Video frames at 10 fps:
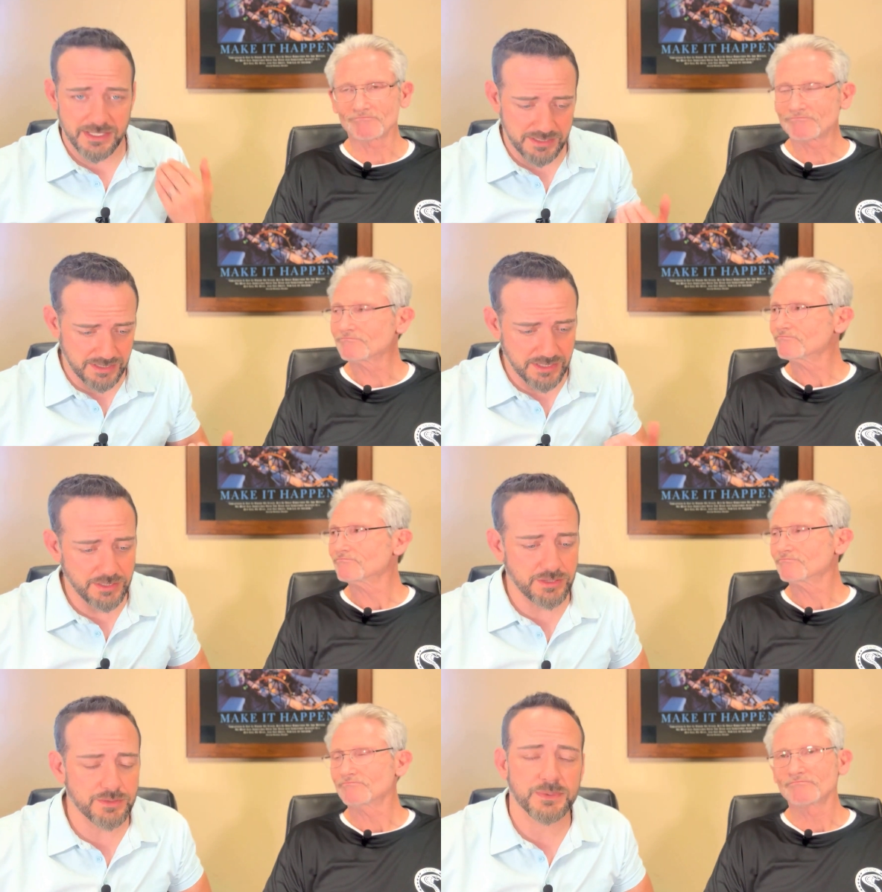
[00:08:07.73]
Speaker 1: that
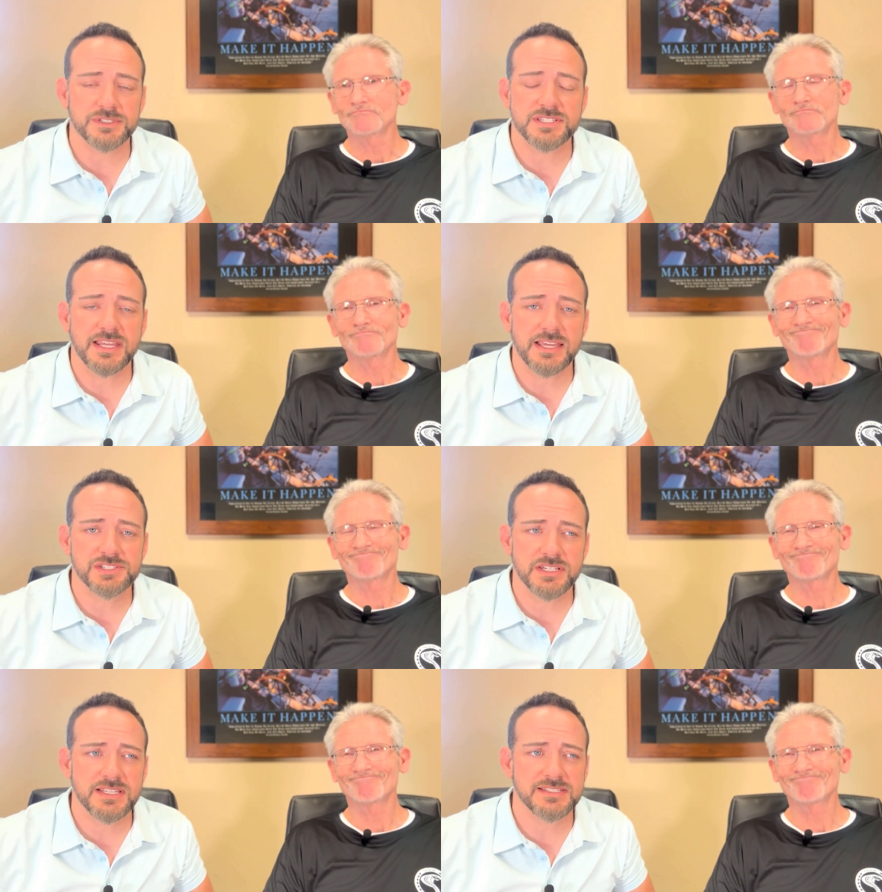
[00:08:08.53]
the, the real estate
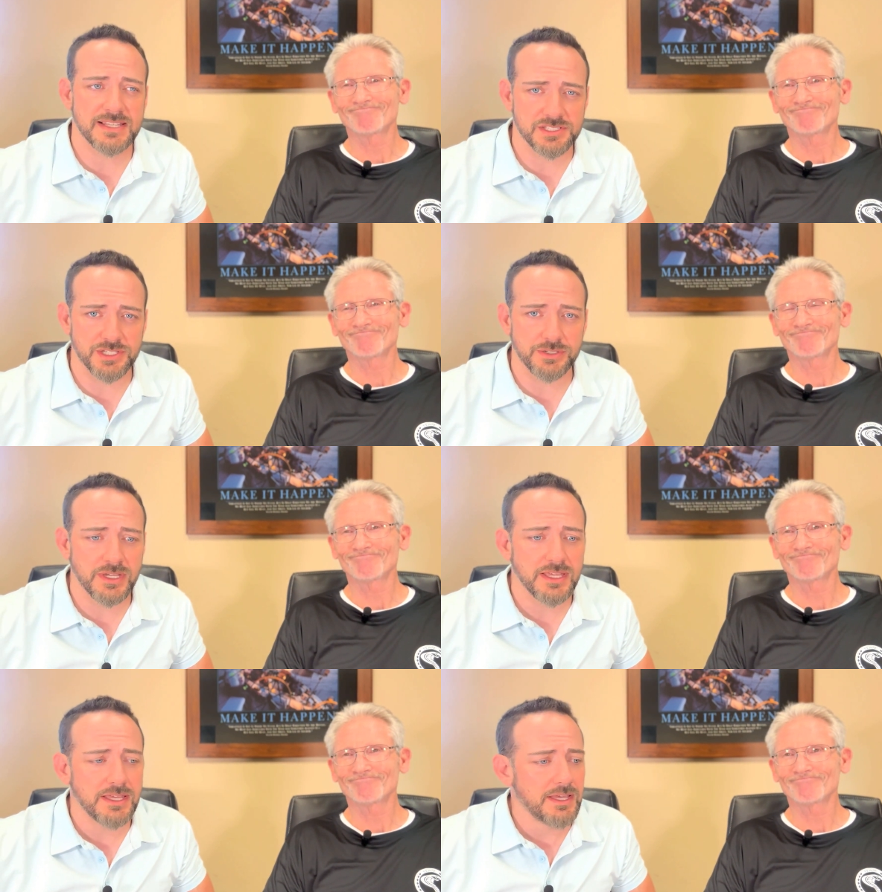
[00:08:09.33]
agent sends you,
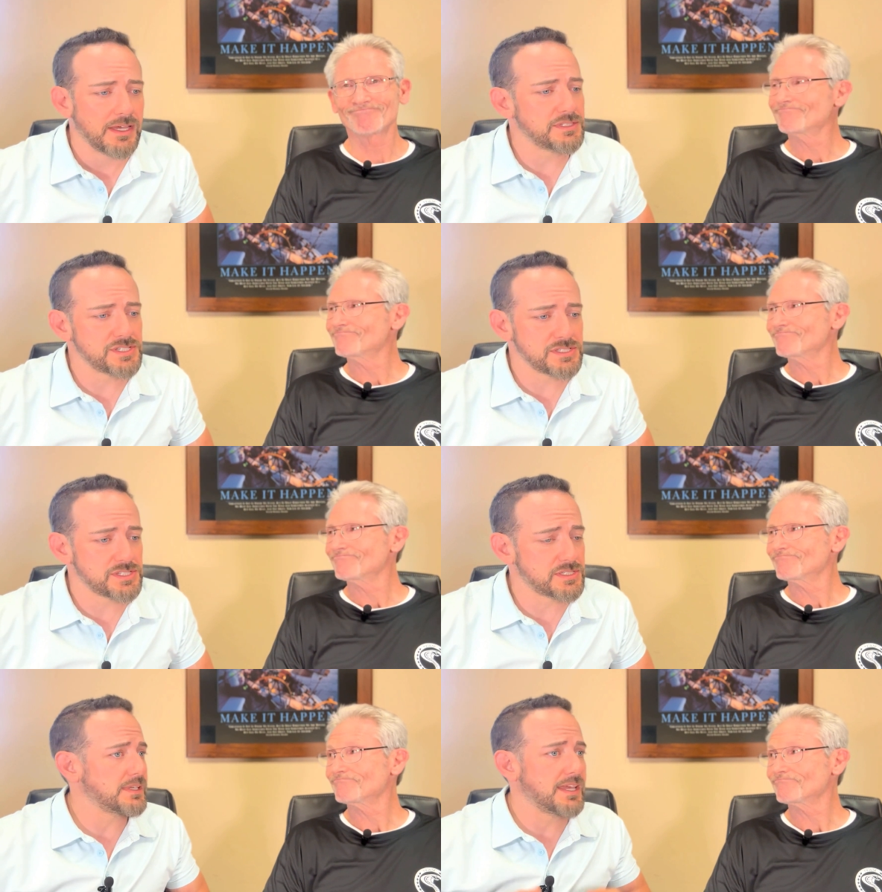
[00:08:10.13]
and
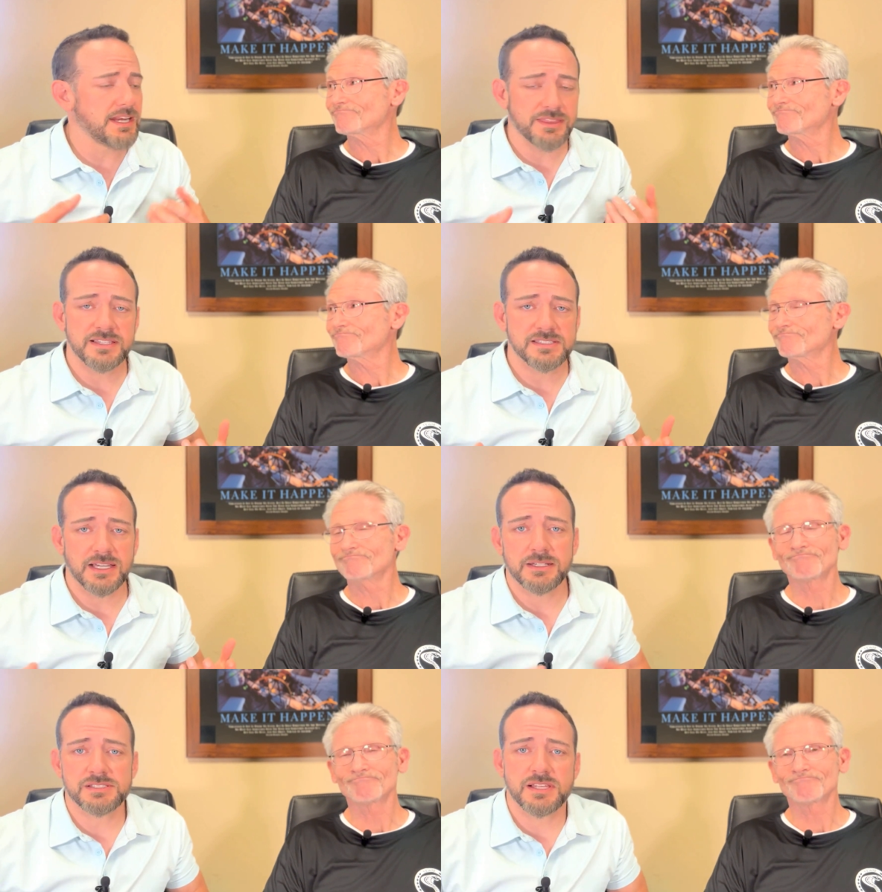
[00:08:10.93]
just getting things
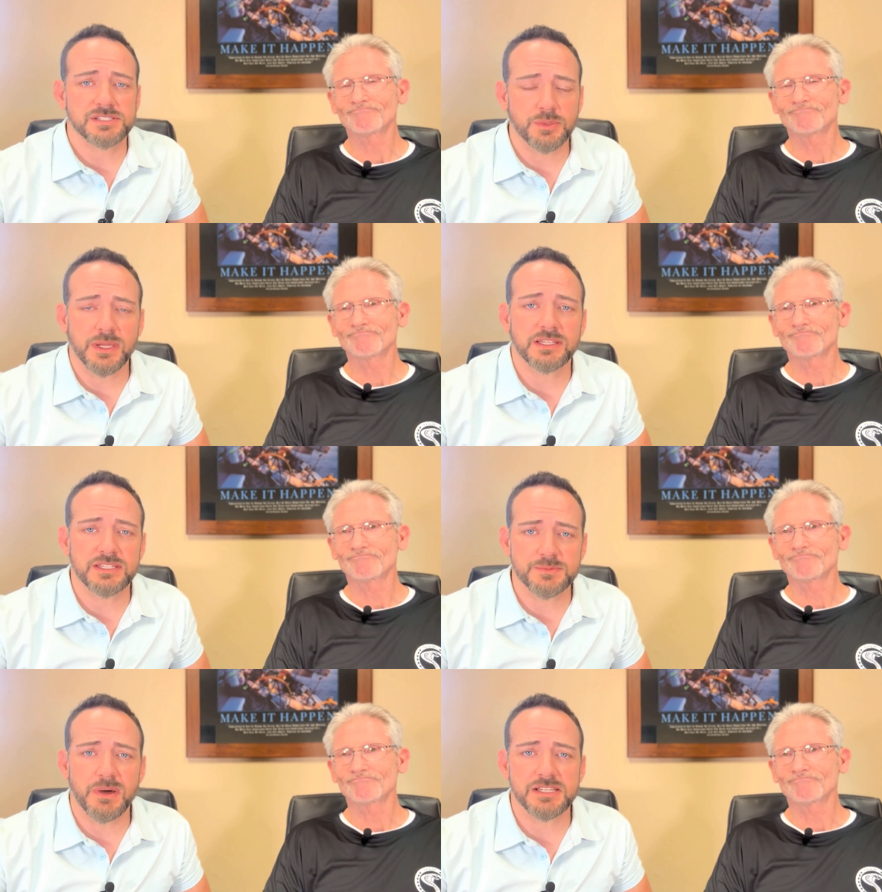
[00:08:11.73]
done as, as quickly
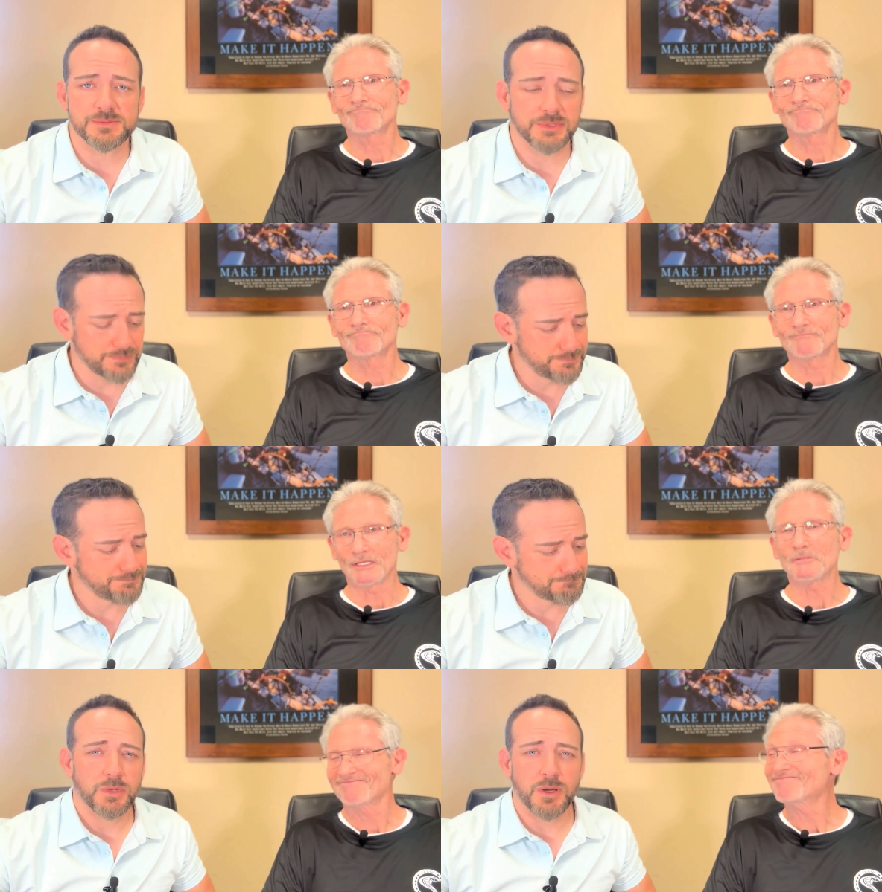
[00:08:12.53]
as possible.
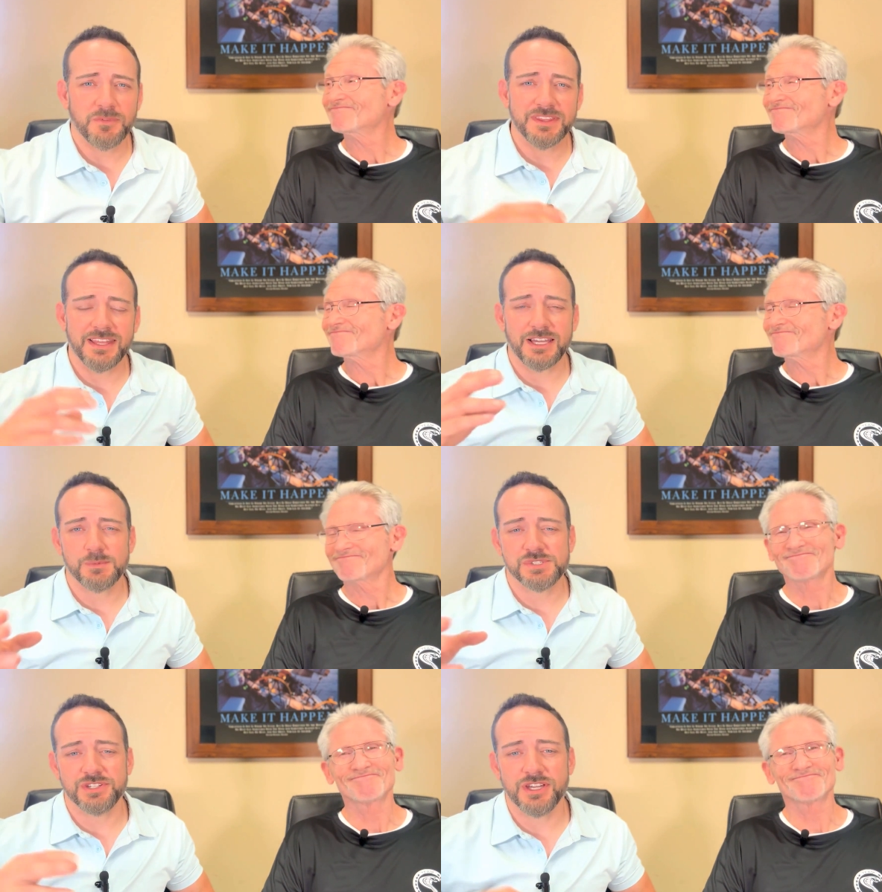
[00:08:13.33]
Well, hopefully that
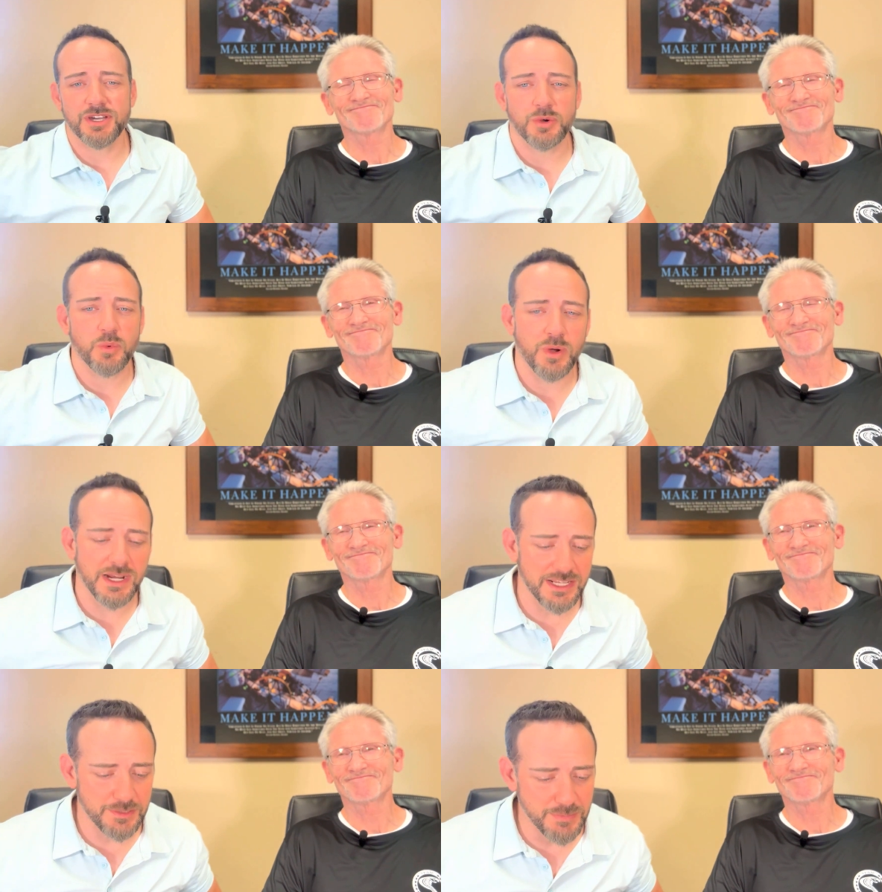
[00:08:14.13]
helps you know
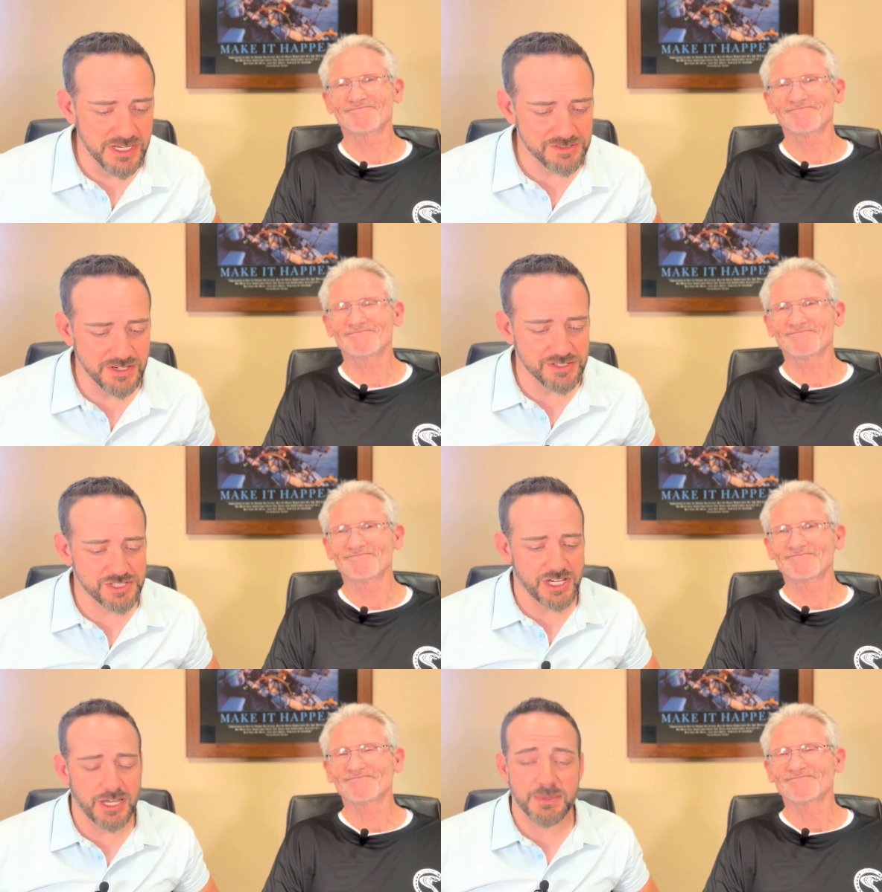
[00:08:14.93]
what an
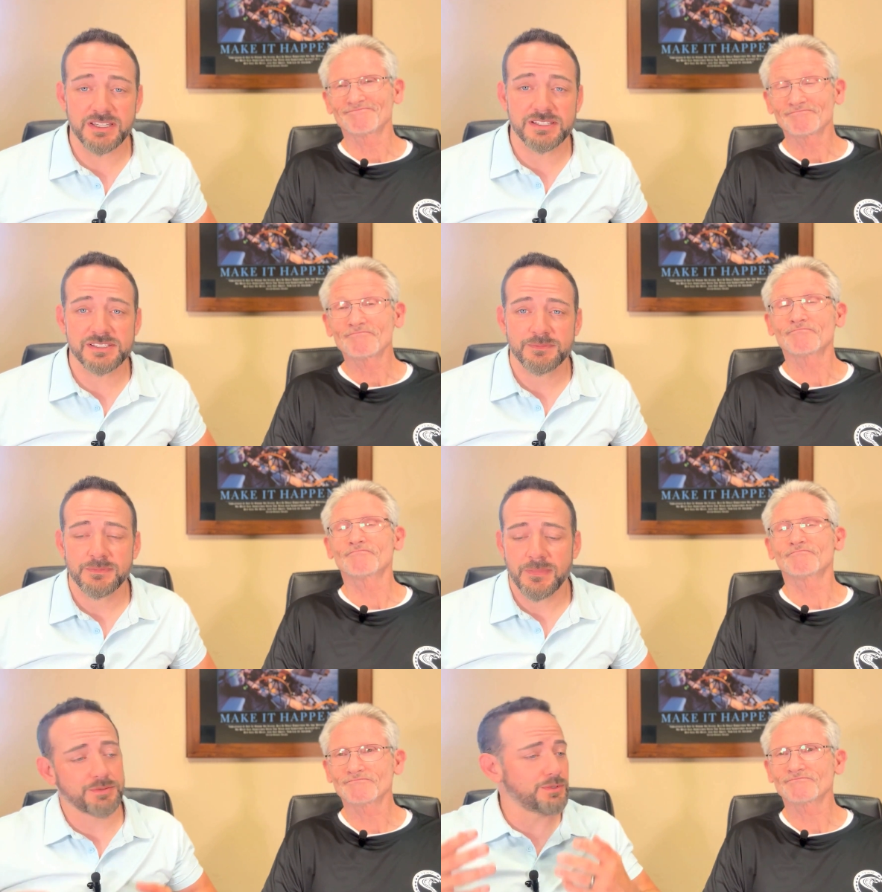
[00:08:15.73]
administrator's job is
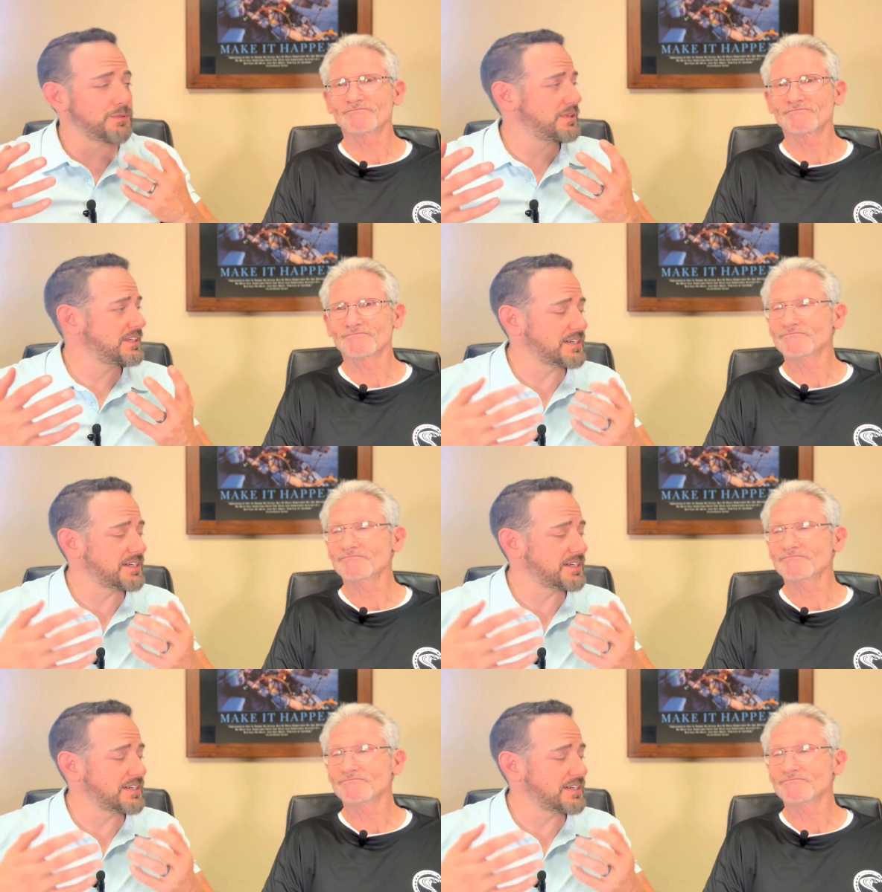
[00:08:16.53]
through